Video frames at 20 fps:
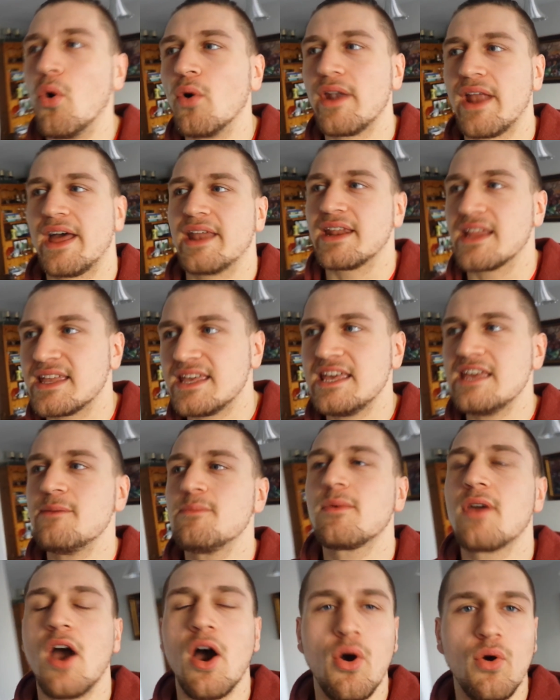going at it,
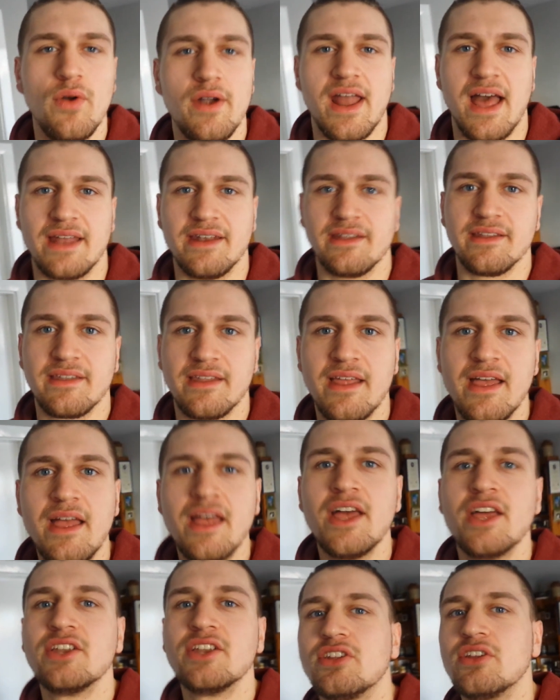keep going at it.
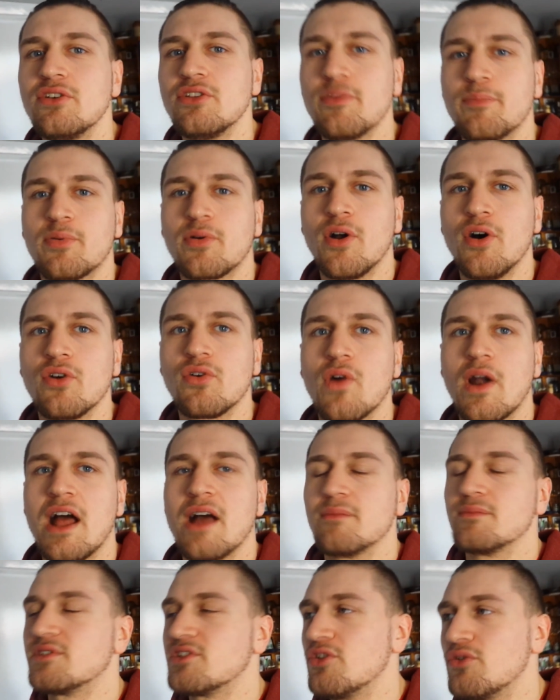Do the
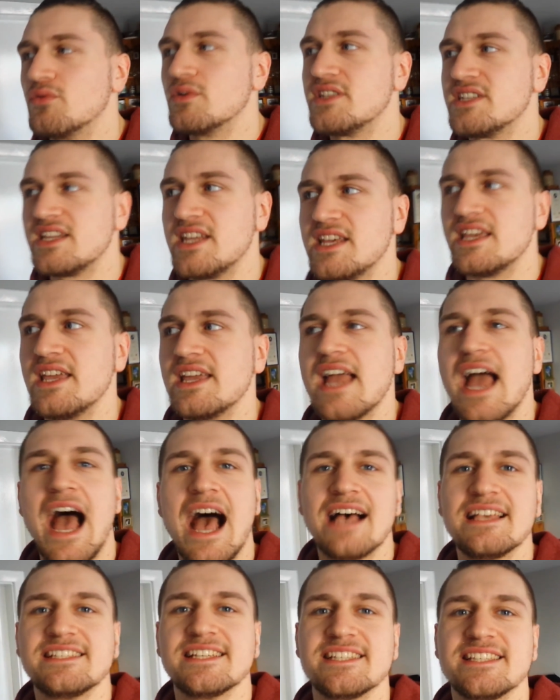program to a T
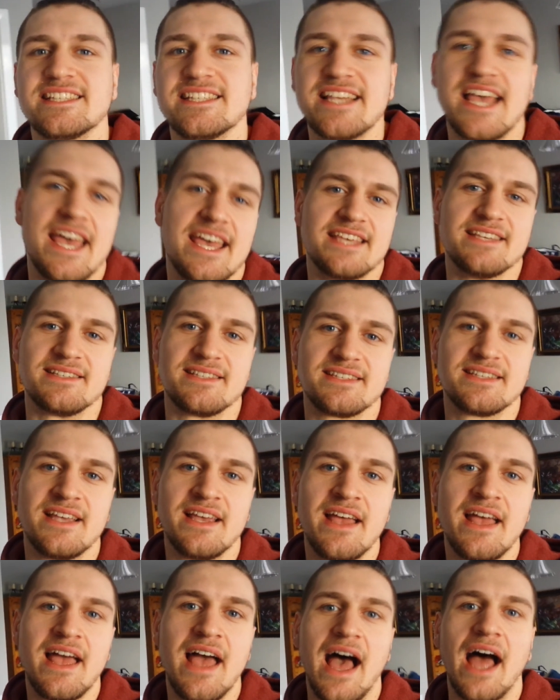as it
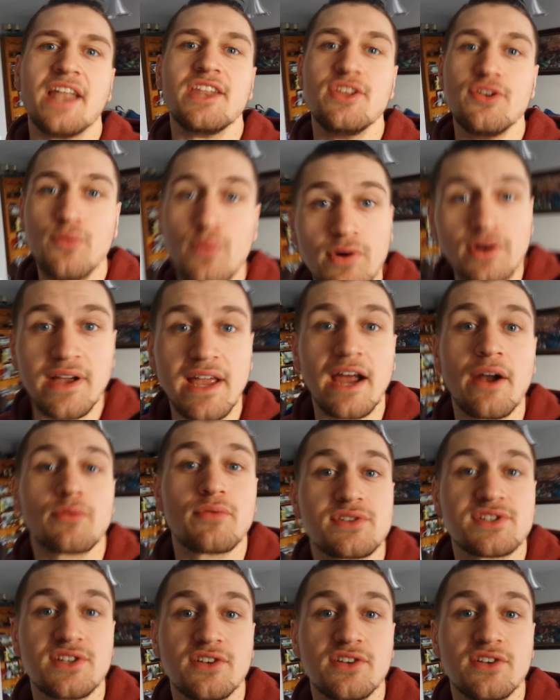says, and you will get